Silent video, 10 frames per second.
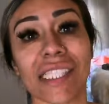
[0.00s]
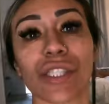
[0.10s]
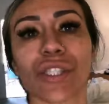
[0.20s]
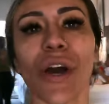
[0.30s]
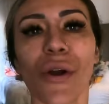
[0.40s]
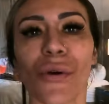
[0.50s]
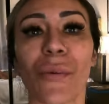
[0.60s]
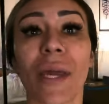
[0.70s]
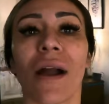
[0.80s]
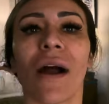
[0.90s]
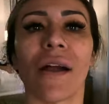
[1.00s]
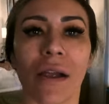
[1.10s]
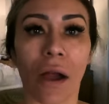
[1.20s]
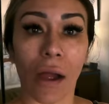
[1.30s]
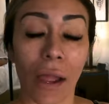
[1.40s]
So, we are
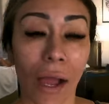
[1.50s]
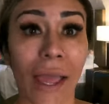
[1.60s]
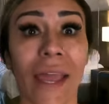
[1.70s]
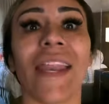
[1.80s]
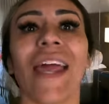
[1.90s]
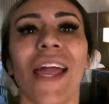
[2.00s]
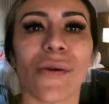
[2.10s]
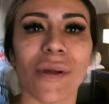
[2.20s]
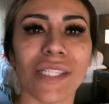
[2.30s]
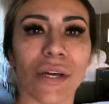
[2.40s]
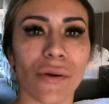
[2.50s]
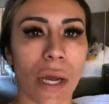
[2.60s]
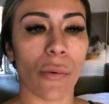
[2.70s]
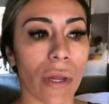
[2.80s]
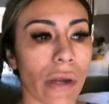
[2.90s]
in
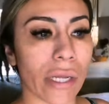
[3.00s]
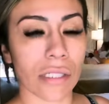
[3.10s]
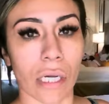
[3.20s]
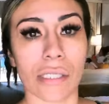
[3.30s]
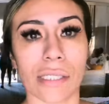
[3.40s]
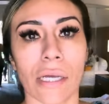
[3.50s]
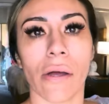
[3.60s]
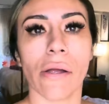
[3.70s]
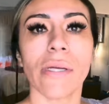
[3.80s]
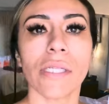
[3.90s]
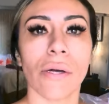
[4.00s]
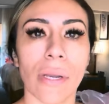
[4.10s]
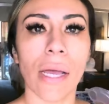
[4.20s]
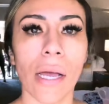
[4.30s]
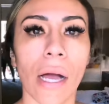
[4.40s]
Arizona. We are in Scottsdale,
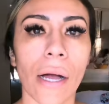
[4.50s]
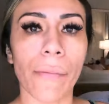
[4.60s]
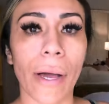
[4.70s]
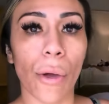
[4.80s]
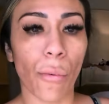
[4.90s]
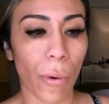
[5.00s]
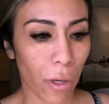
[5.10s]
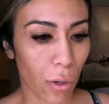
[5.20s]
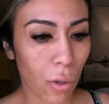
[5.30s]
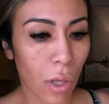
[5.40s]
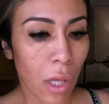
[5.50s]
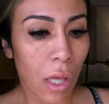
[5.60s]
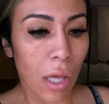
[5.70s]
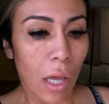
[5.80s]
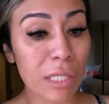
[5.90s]
Arizona. I will
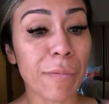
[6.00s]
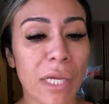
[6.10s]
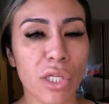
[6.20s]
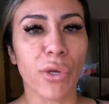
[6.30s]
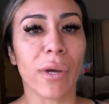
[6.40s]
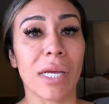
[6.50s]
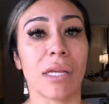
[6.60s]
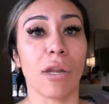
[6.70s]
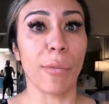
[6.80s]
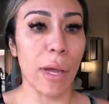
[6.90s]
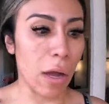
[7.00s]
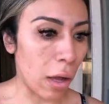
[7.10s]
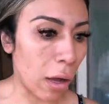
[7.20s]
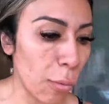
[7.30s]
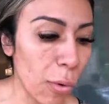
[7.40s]
explain to you guys a little bit
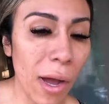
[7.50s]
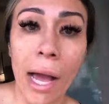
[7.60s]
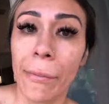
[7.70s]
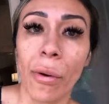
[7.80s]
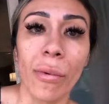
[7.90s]
on what happened.